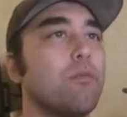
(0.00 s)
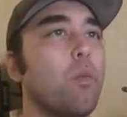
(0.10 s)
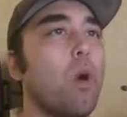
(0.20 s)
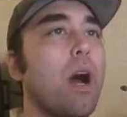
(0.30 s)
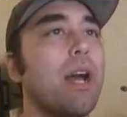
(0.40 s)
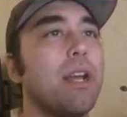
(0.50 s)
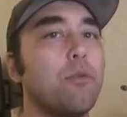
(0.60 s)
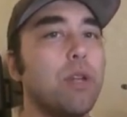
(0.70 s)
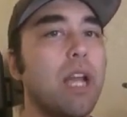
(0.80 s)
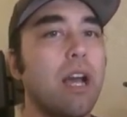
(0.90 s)
why
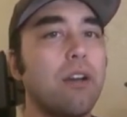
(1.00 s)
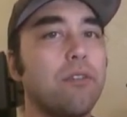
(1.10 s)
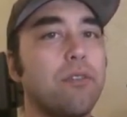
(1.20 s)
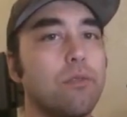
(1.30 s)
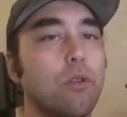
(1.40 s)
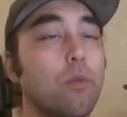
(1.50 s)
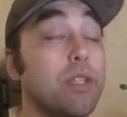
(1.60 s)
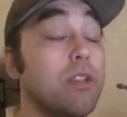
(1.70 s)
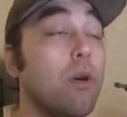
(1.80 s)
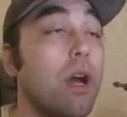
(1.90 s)
we have or we
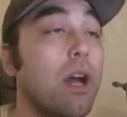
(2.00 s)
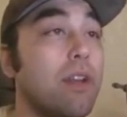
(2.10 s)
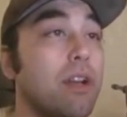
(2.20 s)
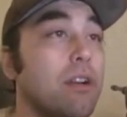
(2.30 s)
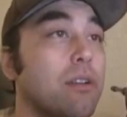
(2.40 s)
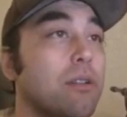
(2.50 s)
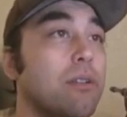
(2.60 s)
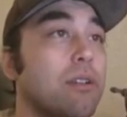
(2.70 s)
don't have hair